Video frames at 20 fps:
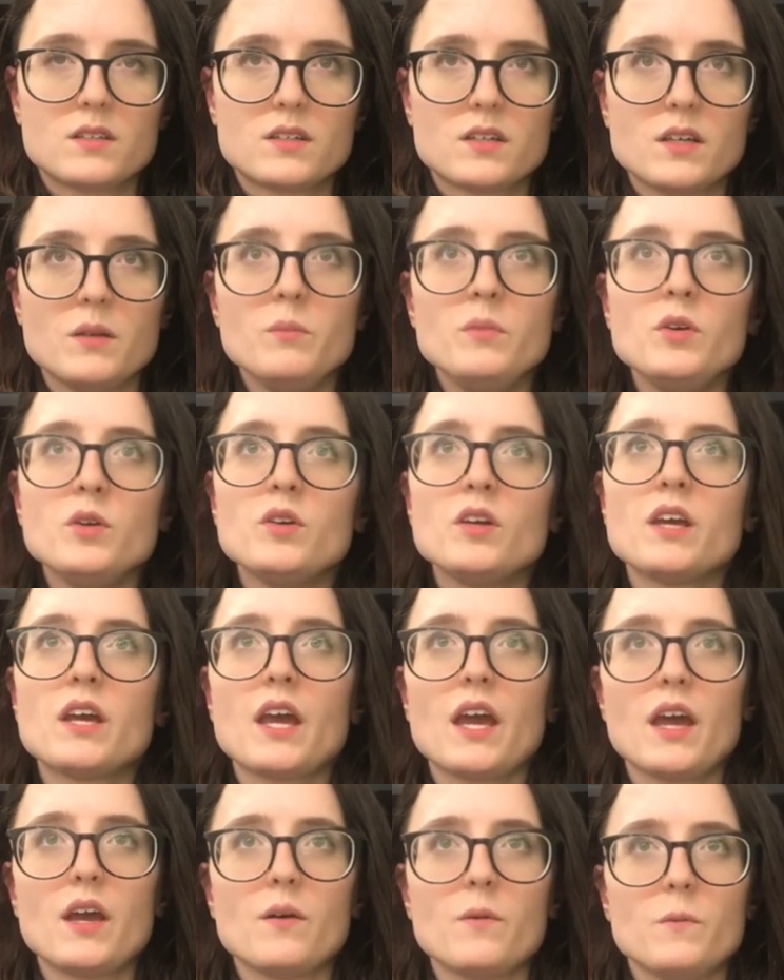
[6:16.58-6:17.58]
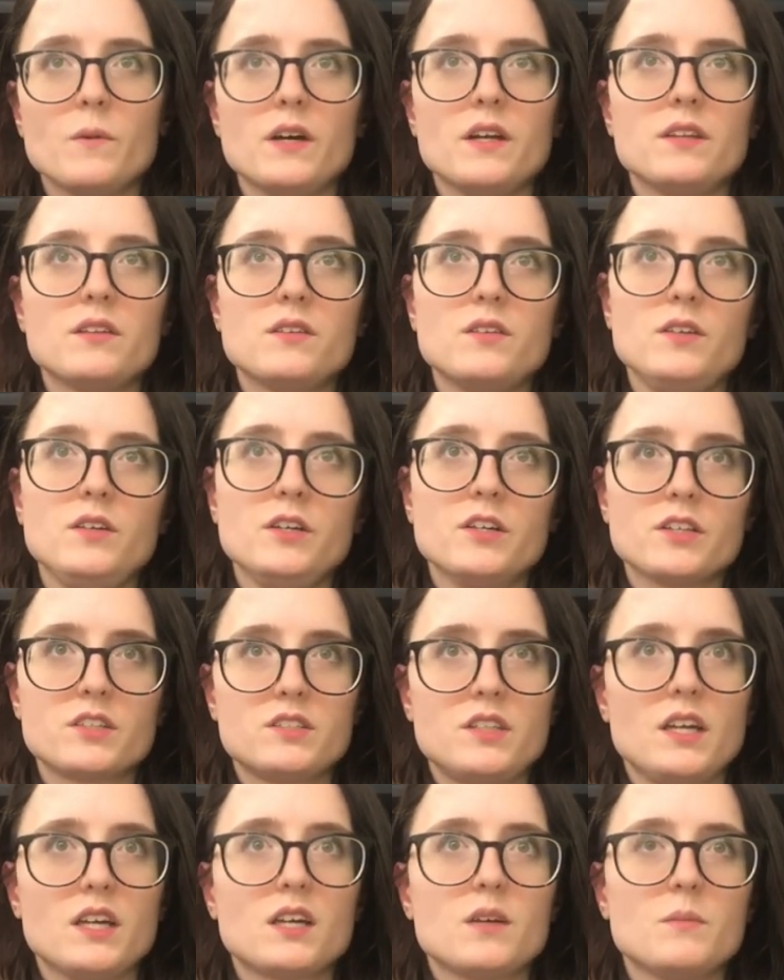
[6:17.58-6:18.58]
communicate with New York
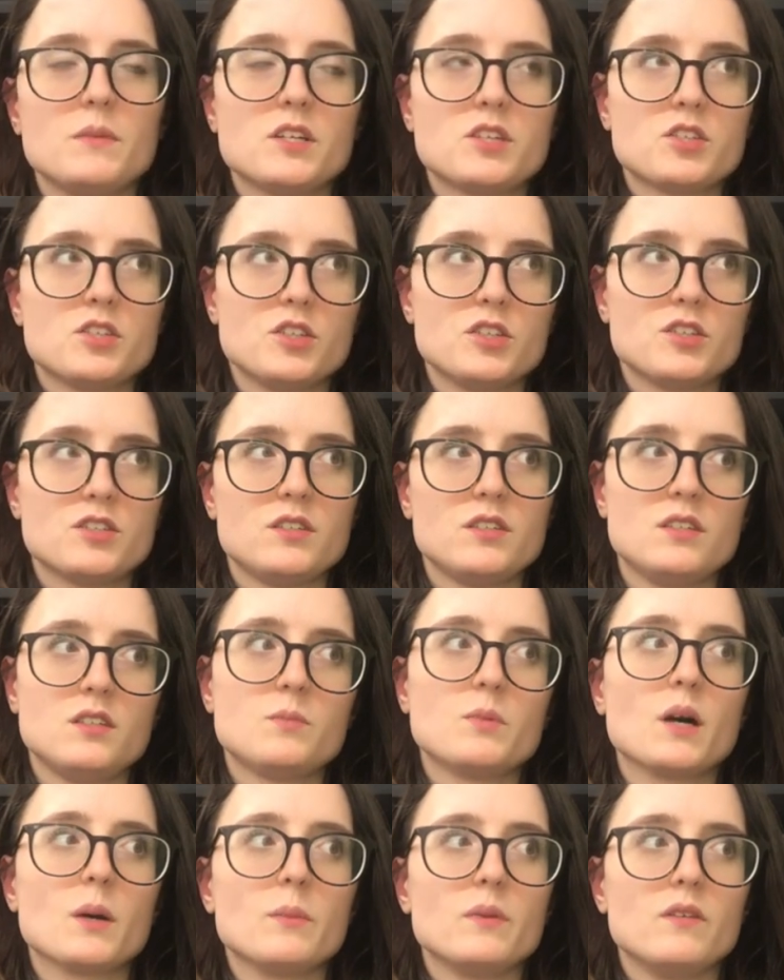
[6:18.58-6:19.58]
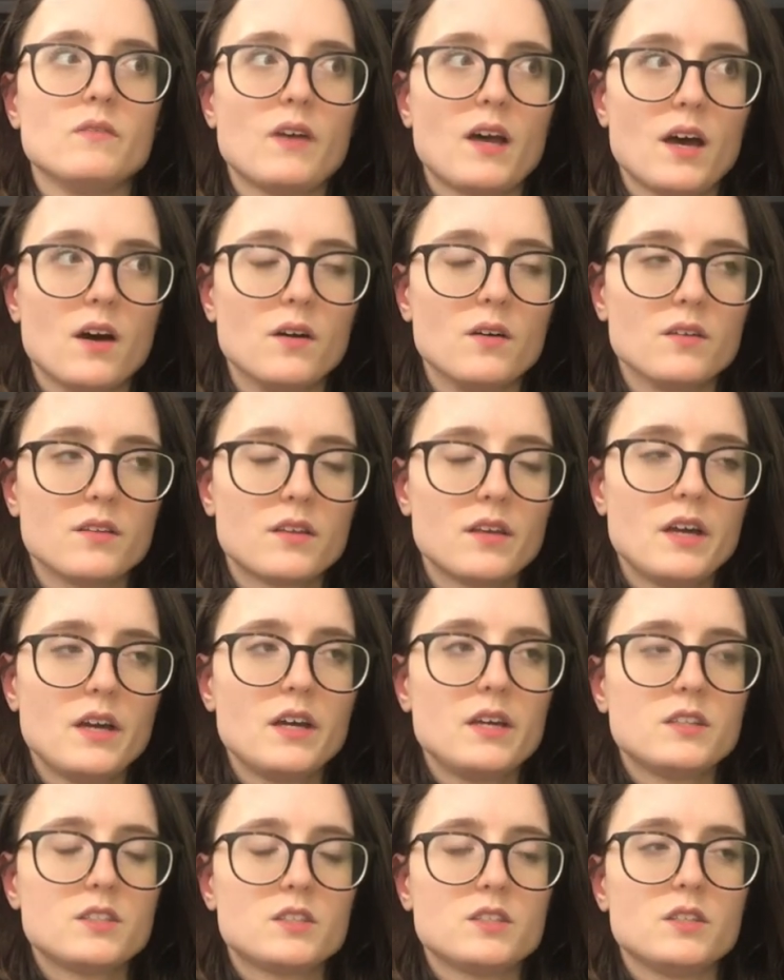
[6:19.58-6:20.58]
State commissioners and the Department of Health
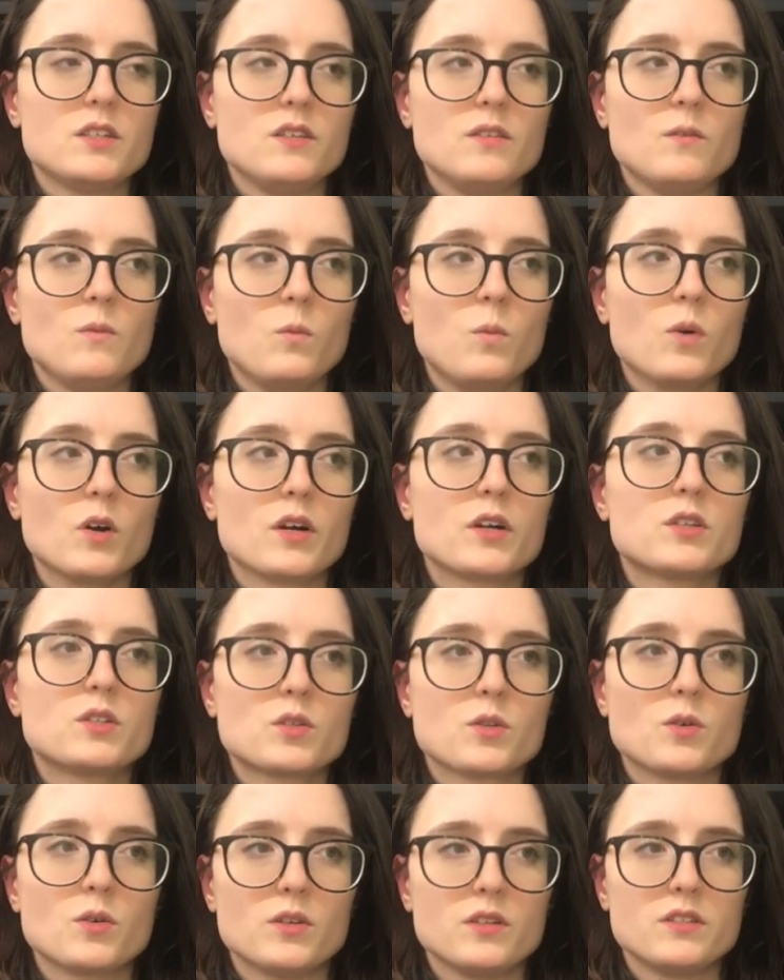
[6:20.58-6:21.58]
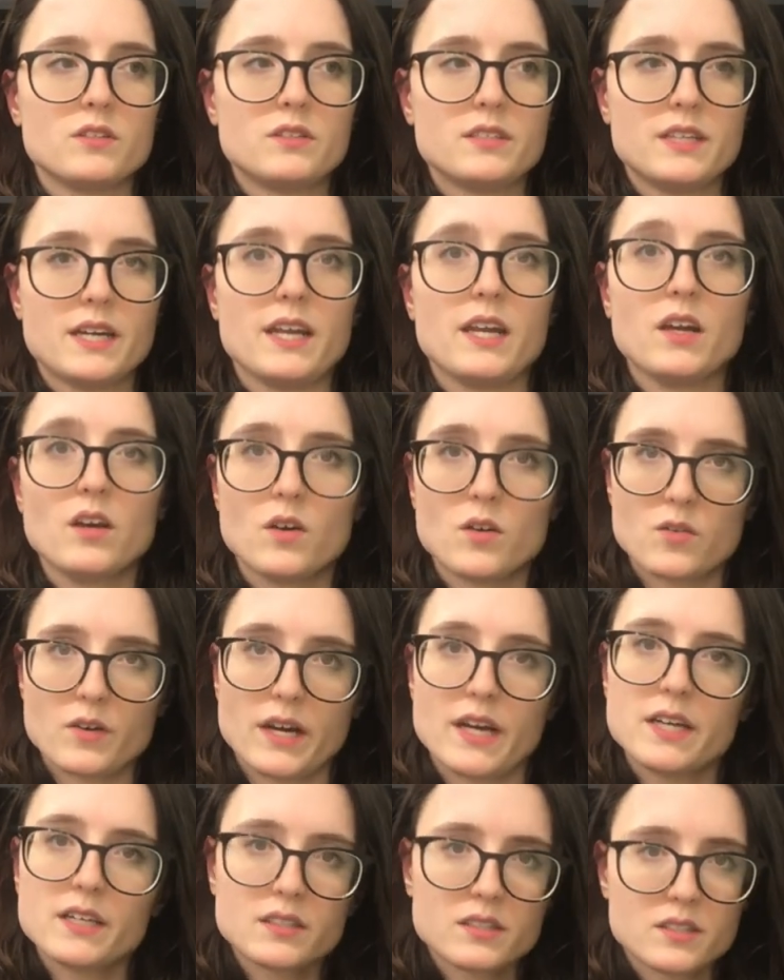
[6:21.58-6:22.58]
to work towards getting
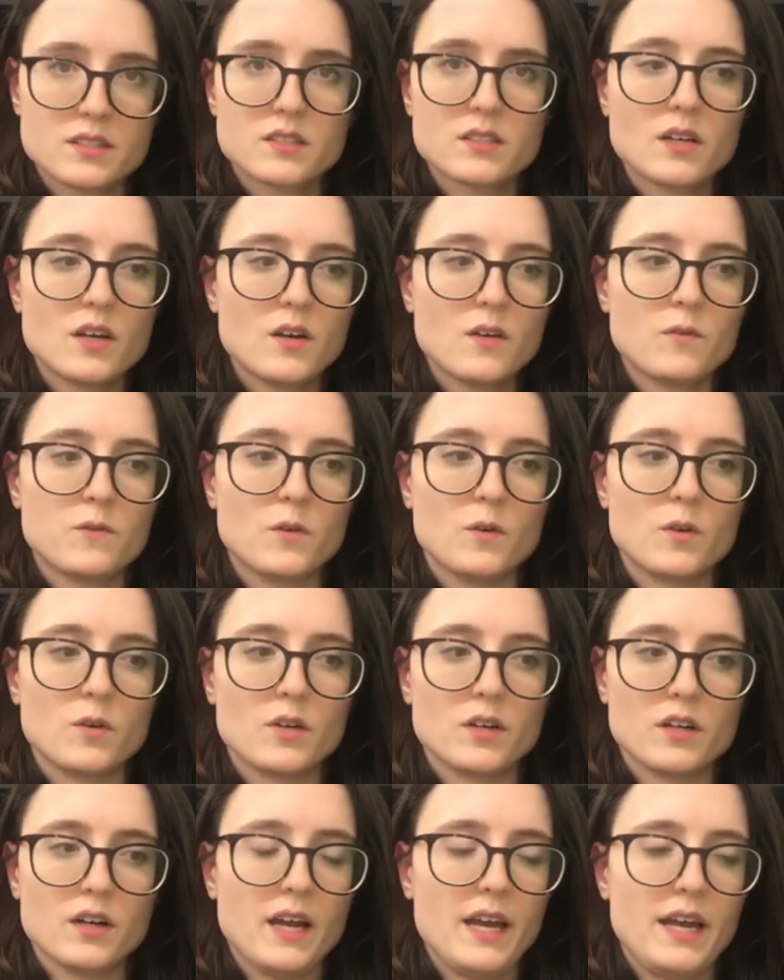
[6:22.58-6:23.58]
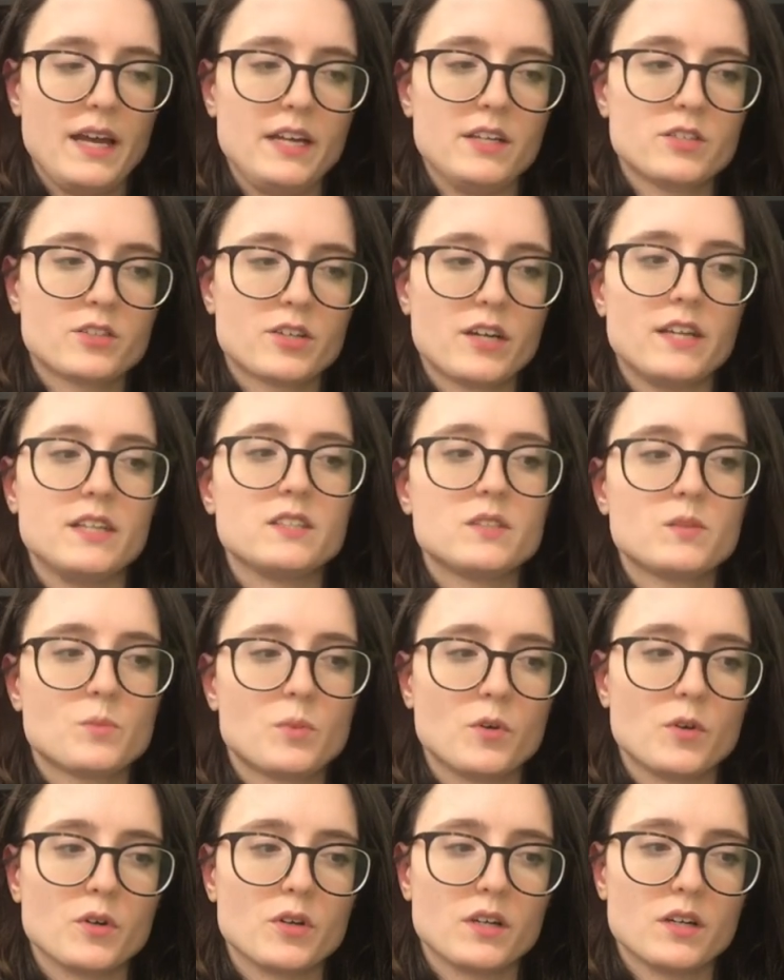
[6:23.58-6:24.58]
grants for a
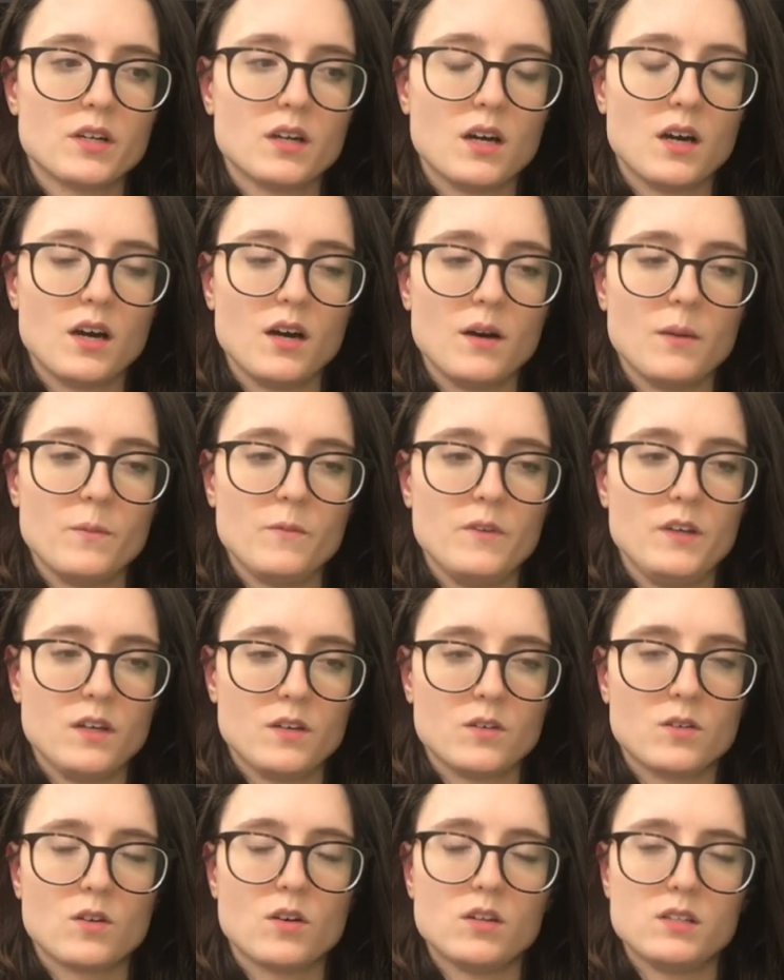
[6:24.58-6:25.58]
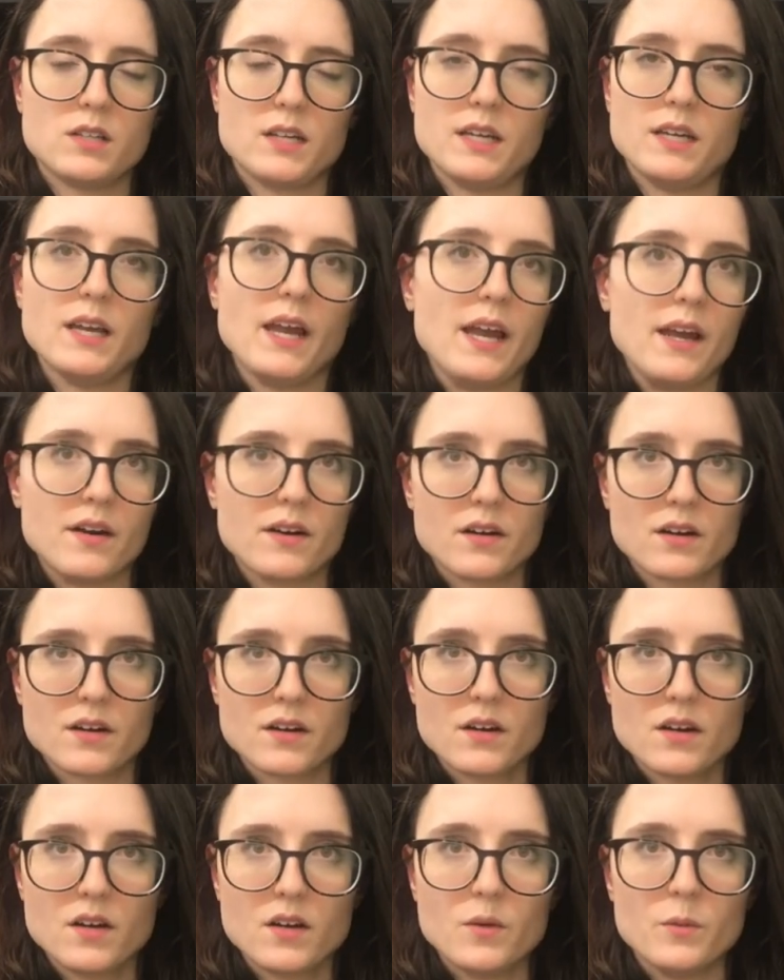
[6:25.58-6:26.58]
transport vehicle called a Gator,
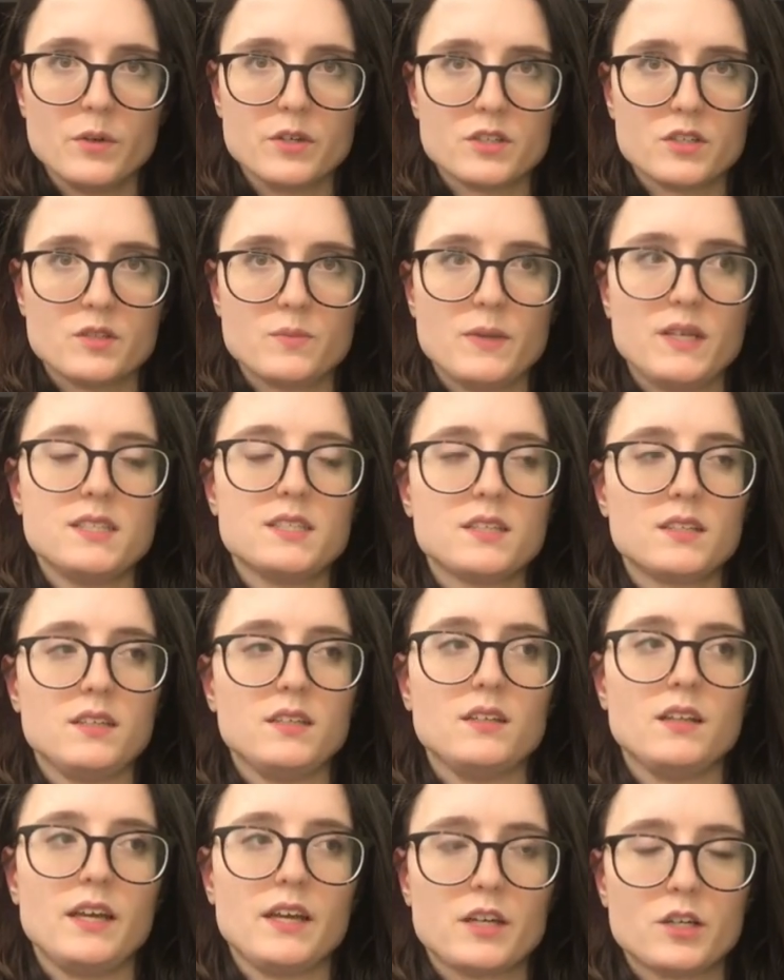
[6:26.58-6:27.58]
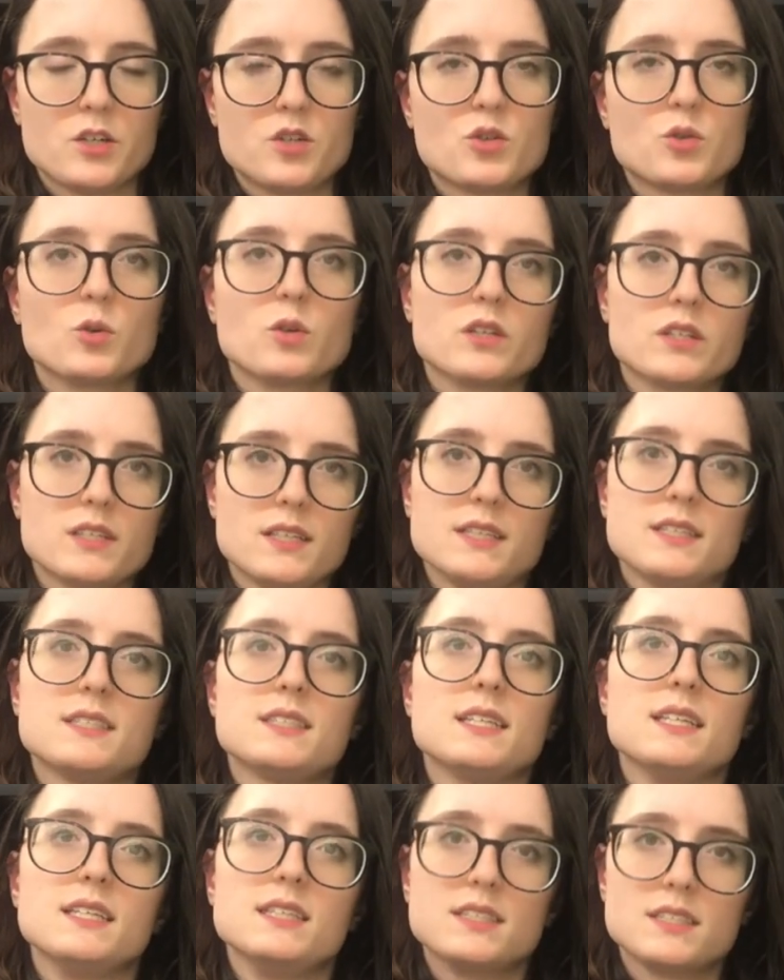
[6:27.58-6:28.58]
which is basically like a short
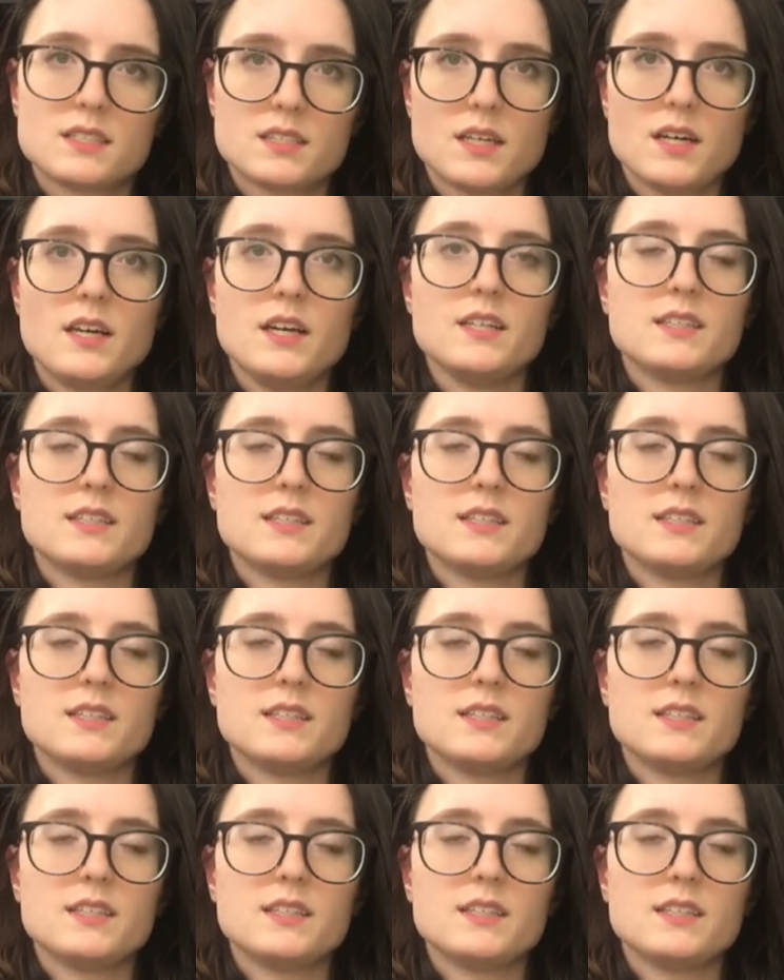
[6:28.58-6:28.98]
distance.